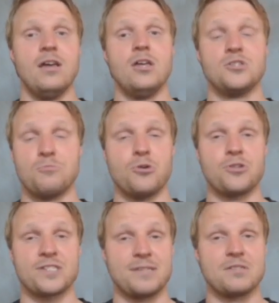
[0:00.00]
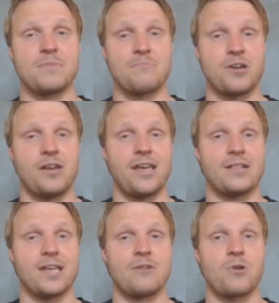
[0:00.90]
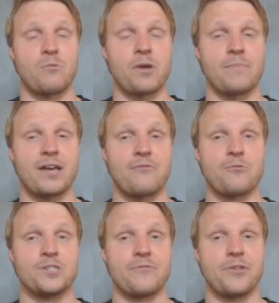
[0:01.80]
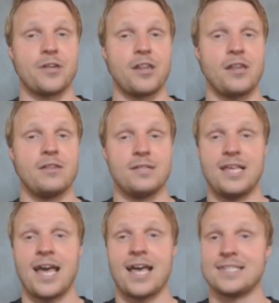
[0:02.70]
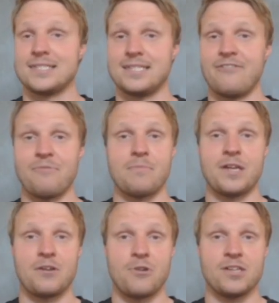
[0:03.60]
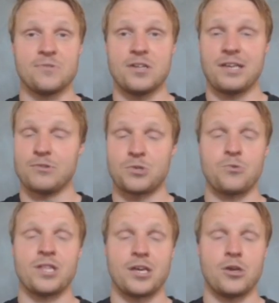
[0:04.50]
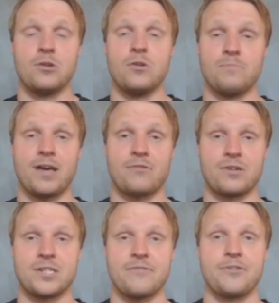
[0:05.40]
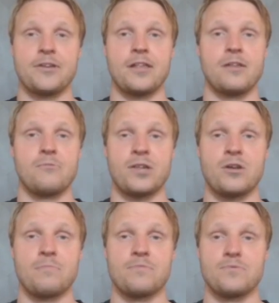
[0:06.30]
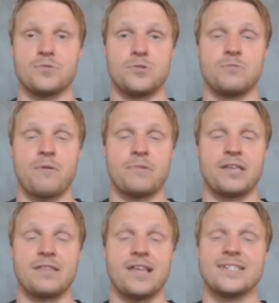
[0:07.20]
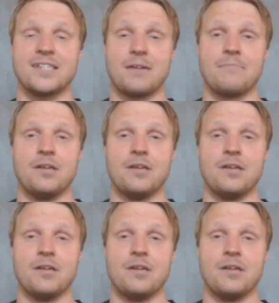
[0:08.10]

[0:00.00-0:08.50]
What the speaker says: So Baldock seems to be pretty nailed at right wing back for Sheffield United. He has FPL pedigree as well. He was really good back when Sheffield United went up to the Premier League the last time.